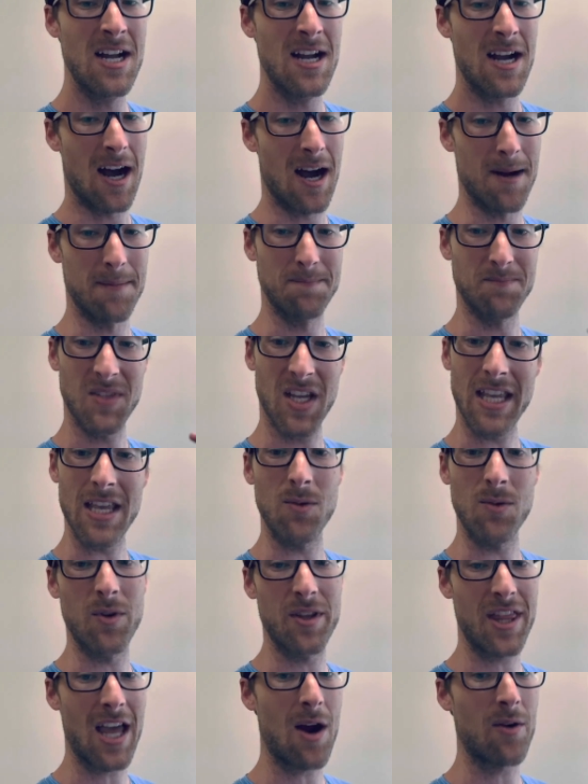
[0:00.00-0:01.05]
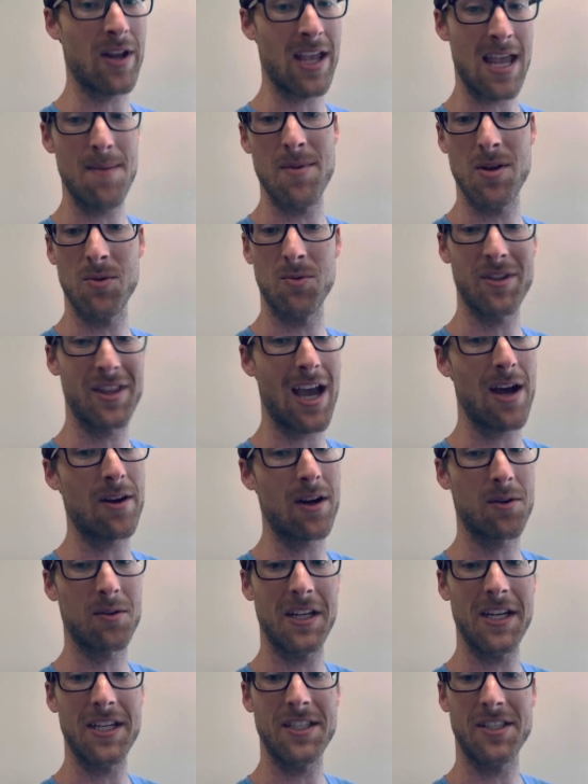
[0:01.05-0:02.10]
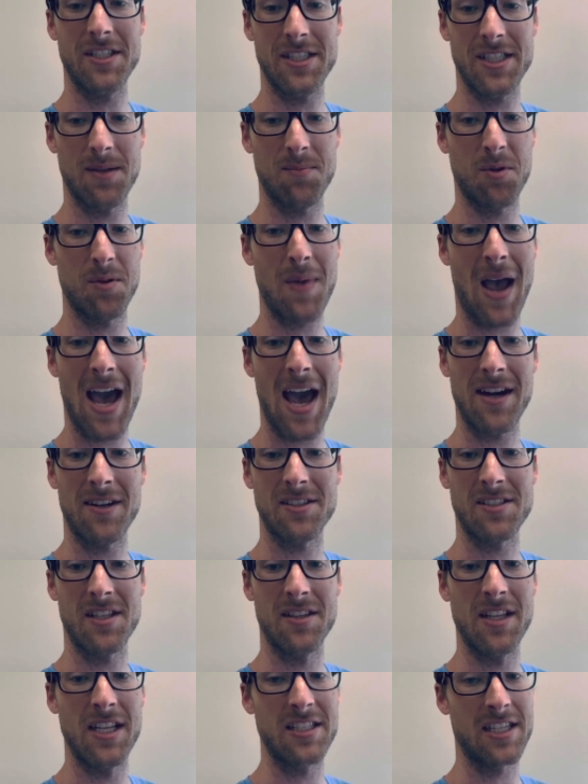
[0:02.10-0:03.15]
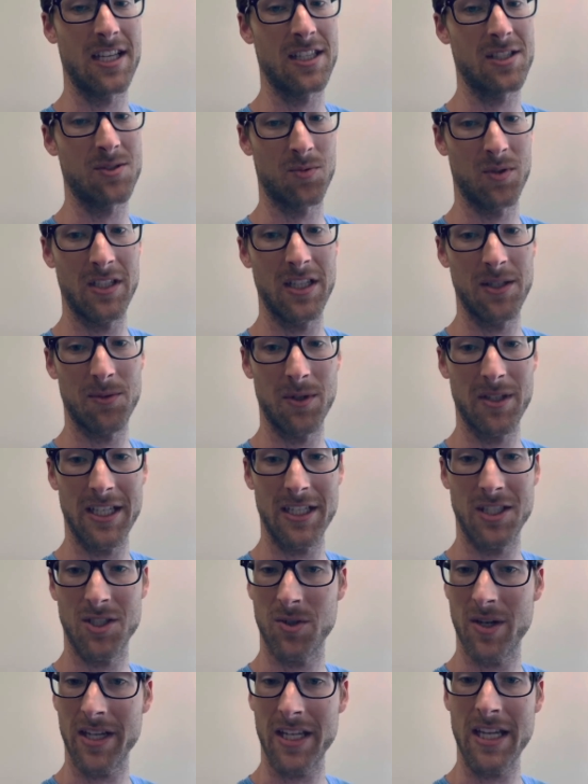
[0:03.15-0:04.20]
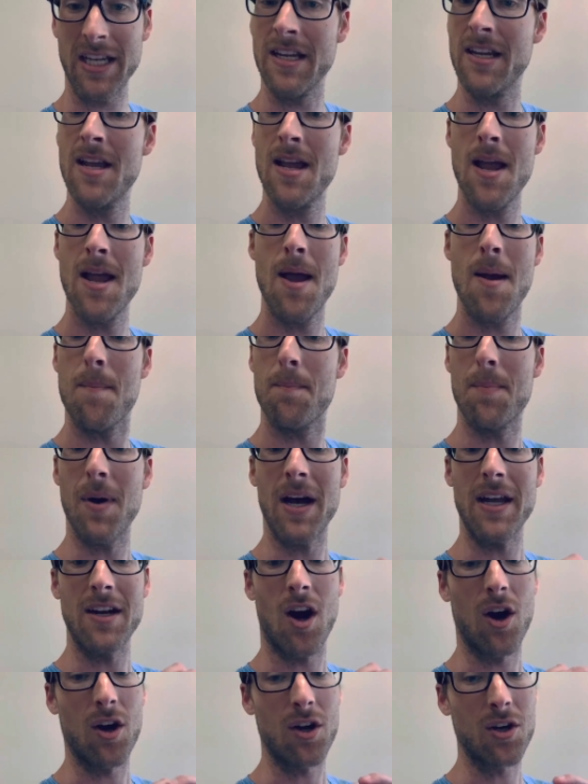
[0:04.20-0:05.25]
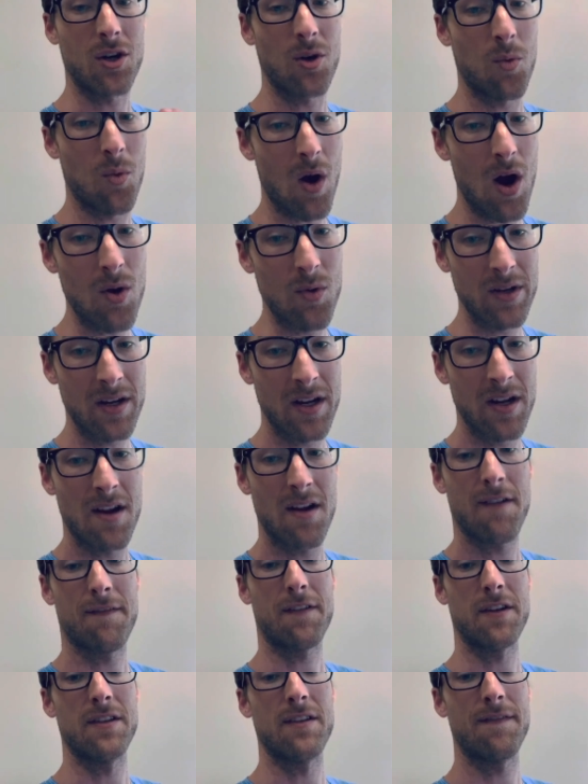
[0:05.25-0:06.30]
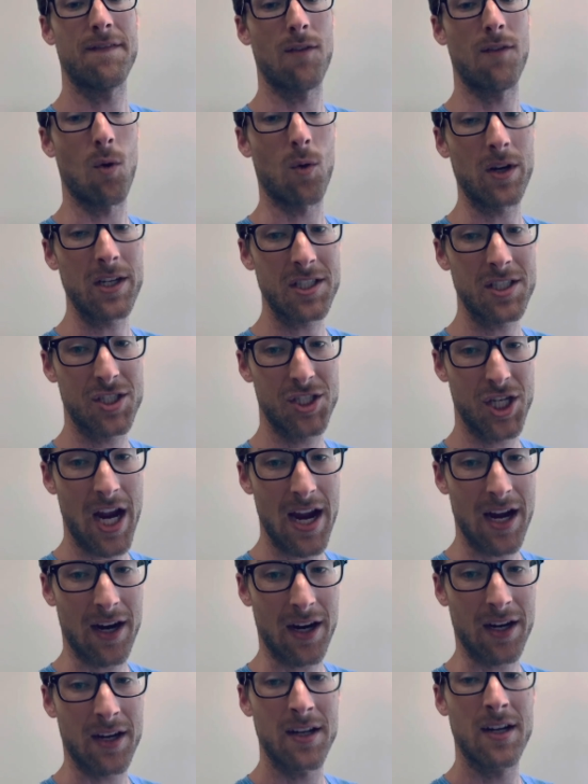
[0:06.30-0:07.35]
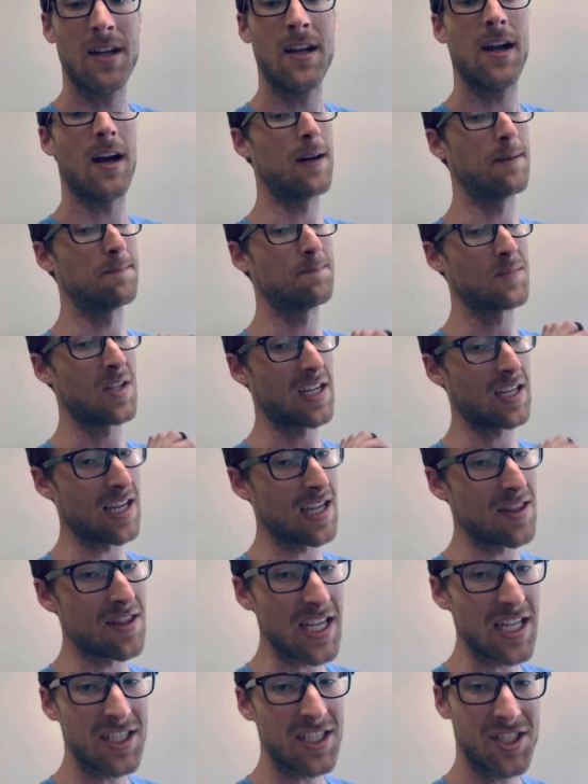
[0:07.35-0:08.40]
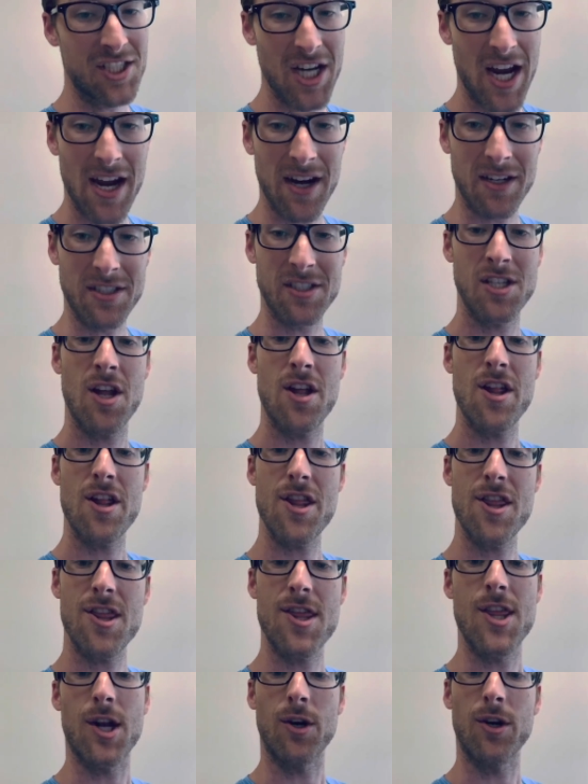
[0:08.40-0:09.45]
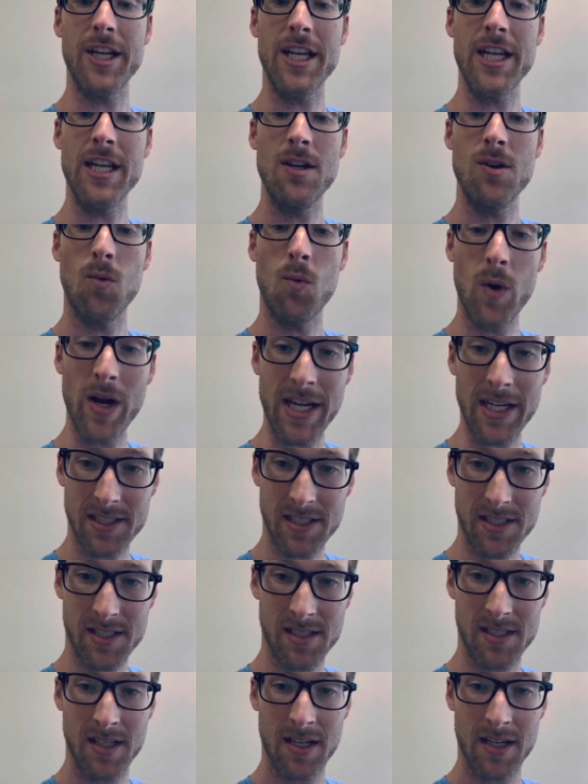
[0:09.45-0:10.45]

again, without him and without our relationship with Patterson, this gets really tricky. But our quote for the Forest chair, again, these chairs, 30 weeks.